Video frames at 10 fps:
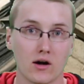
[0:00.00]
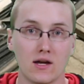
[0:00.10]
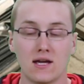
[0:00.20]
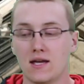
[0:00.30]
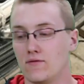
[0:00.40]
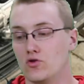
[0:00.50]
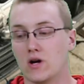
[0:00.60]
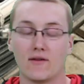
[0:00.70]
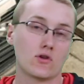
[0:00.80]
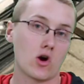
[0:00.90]
If you're
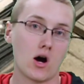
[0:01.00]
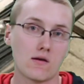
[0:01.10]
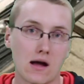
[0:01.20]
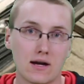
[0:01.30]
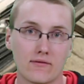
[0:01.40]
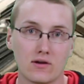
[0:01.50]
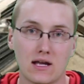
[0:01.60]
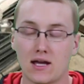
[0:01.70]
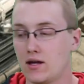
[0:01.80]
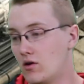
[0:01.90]
driving the car around every
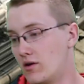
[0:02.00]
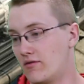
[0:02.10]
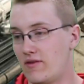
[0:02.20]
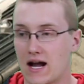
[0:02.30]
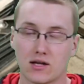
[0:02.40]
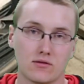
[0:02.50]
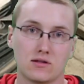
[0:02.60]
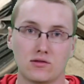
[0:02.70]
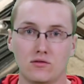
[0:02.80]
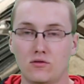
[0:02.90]
day on a factory
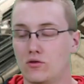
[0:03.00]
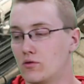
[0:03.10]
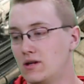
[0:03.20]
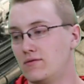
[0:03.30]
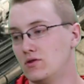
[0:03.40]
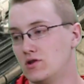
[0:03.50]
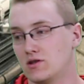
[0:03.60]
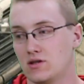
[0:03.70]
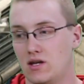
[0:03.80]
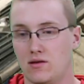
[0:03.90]
tune or even
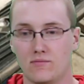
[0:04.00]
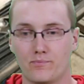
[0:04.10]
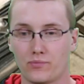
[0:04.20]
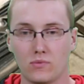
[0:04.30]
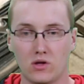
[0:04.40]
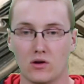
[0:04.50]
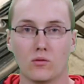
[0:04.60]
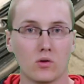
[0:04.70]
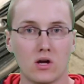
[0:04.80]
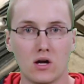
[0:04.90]
just a, you know,